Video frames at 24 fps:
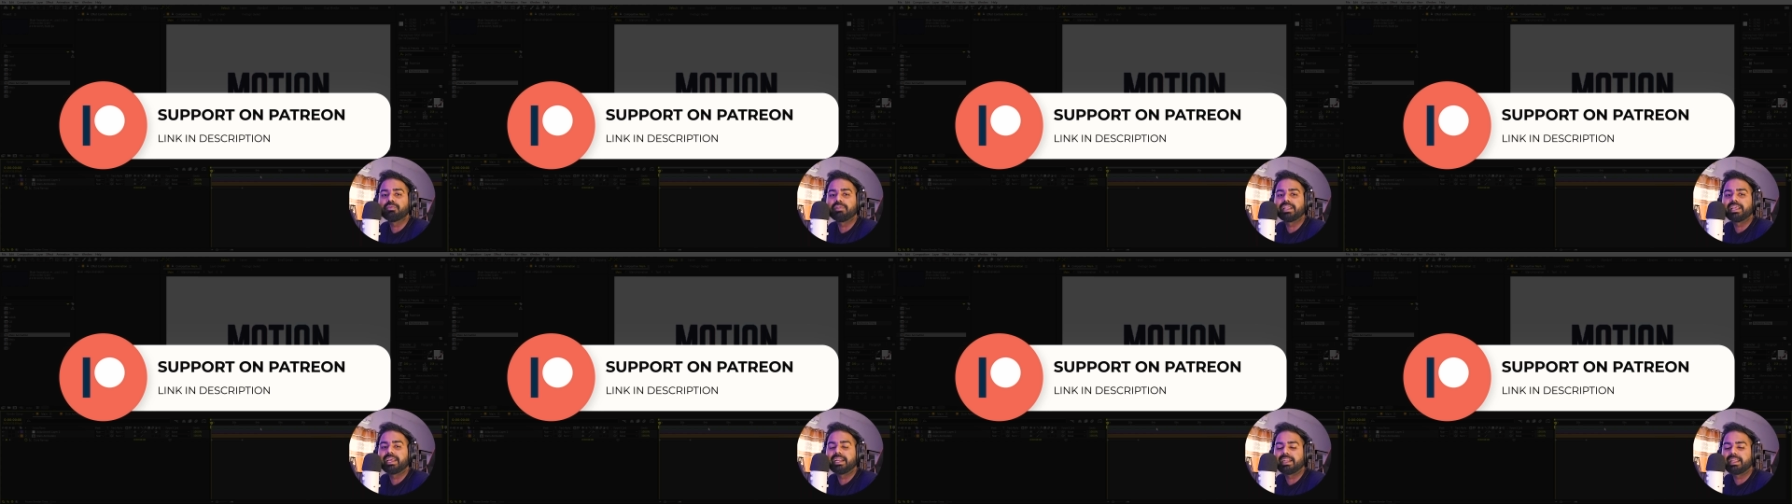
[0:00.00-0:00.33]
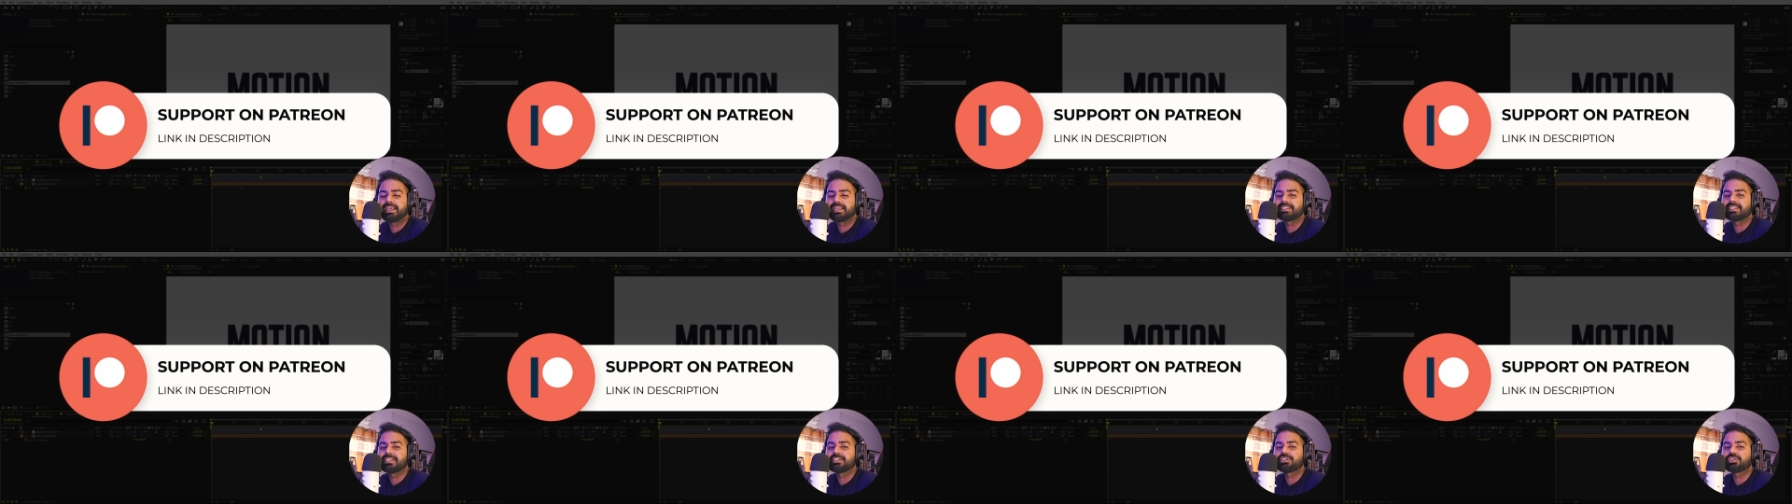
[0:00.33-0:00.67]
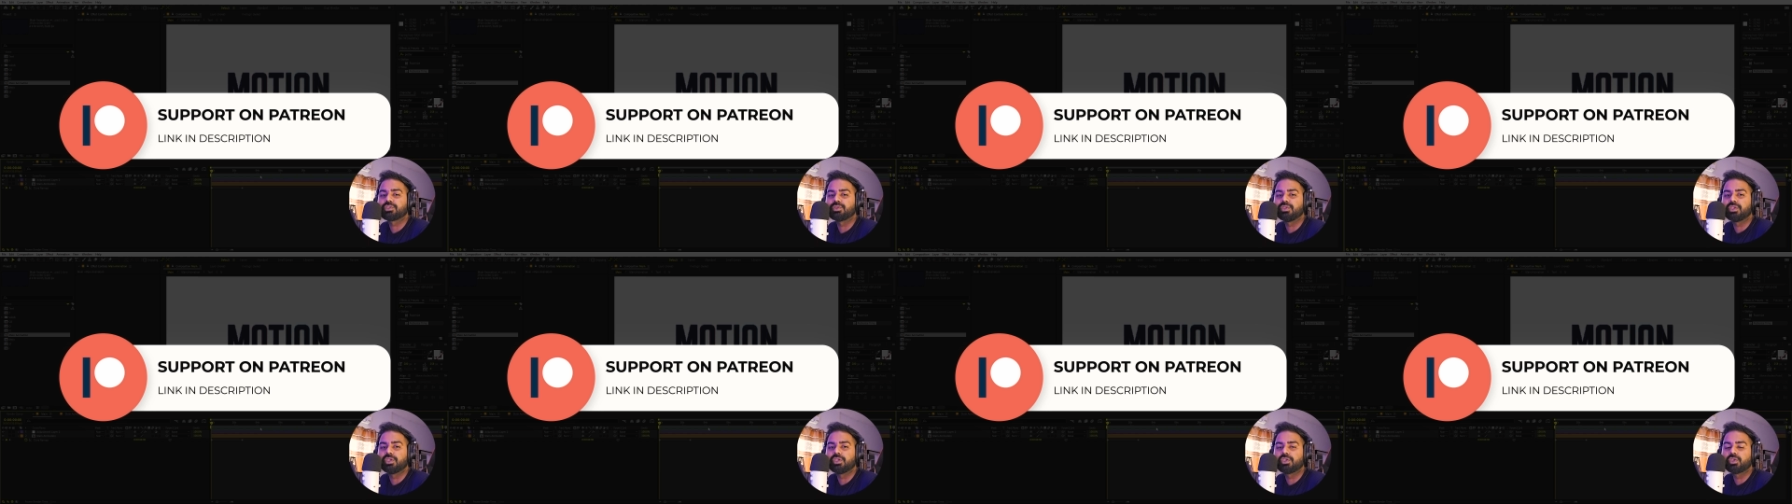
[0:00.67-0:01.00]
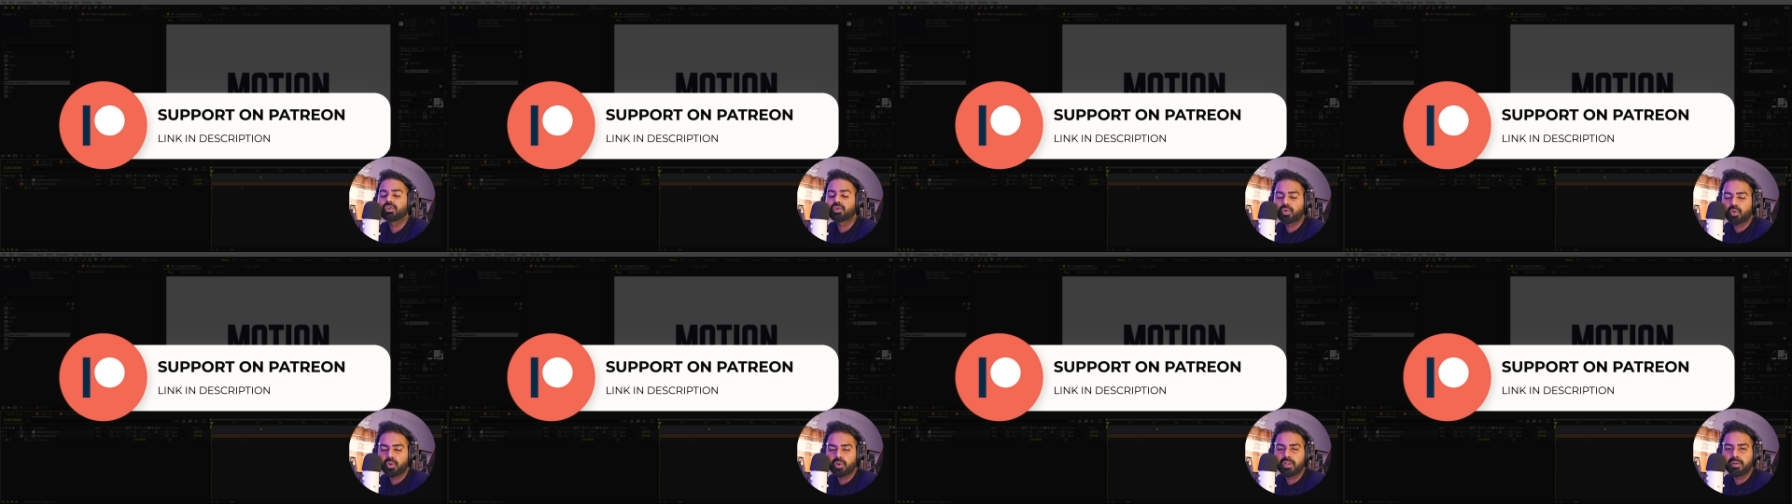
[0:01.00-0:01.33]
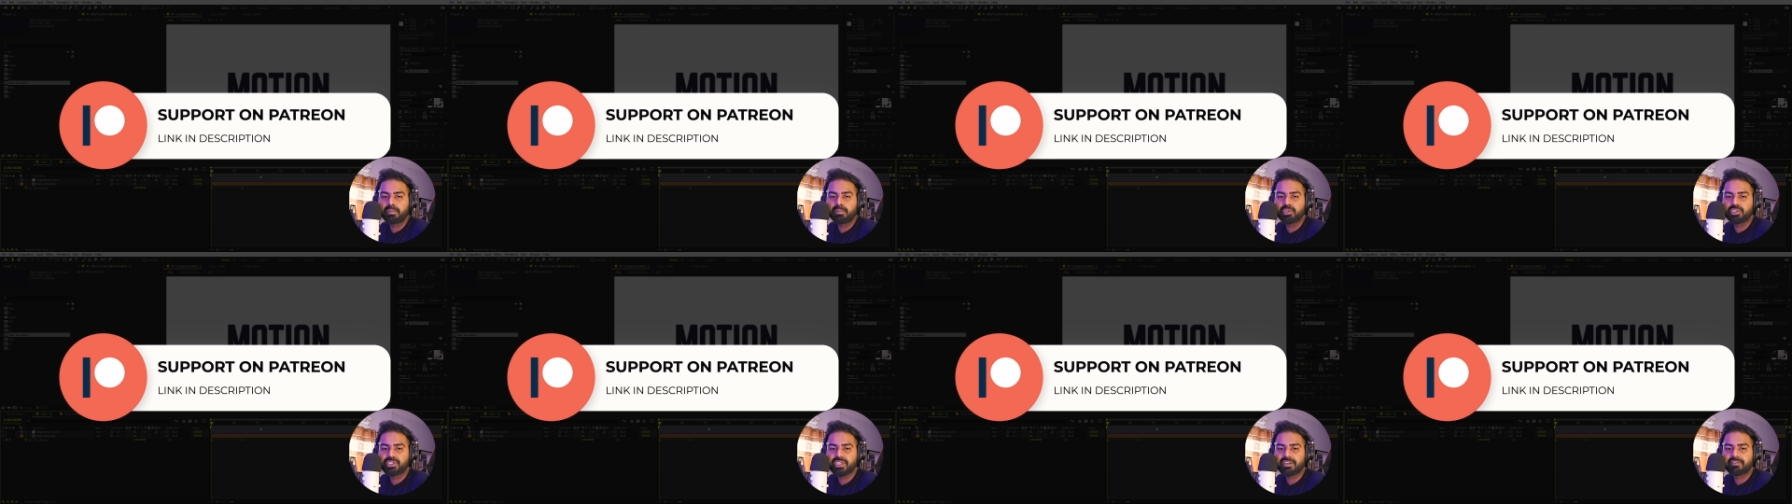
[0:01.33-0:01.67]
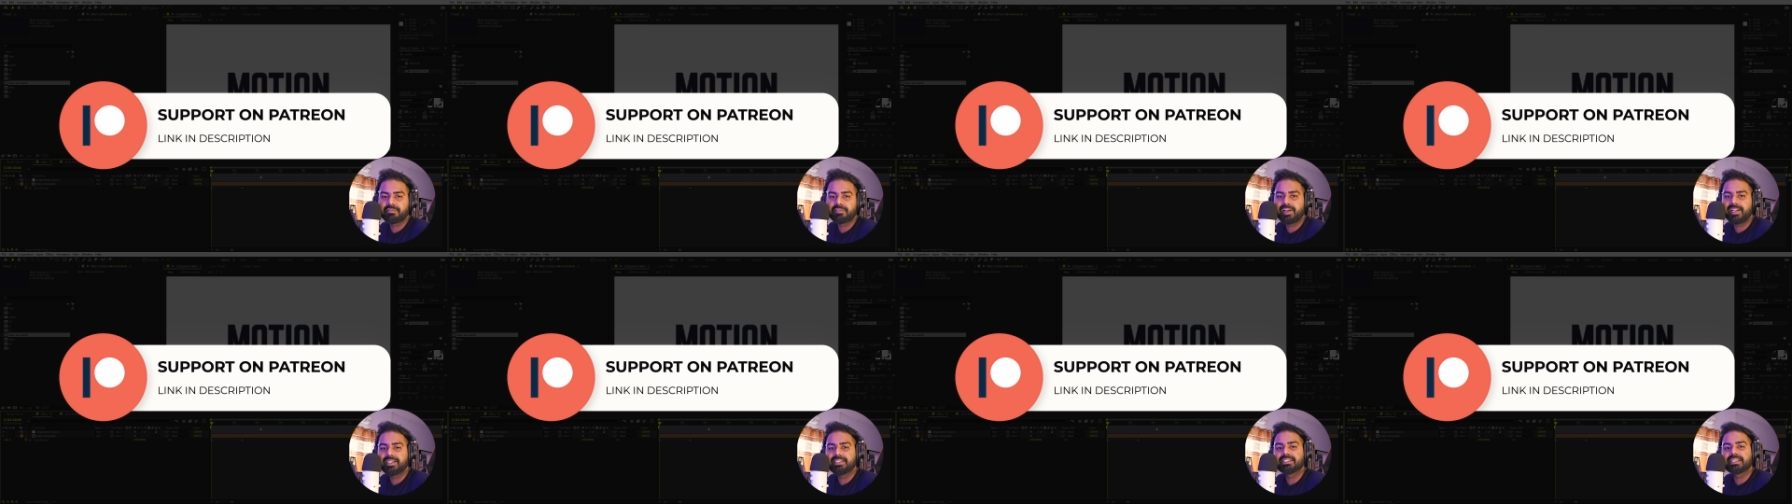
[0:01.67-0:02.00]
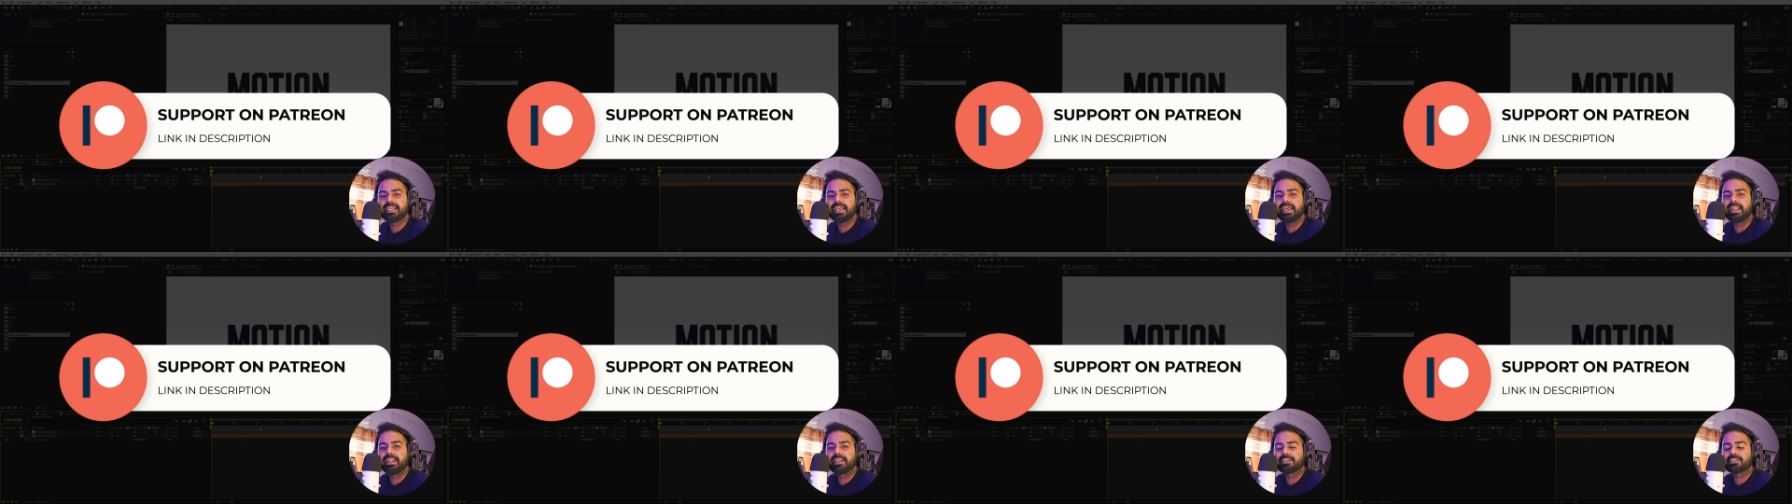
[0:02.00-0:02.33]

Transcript: will get access to the tutorial project files and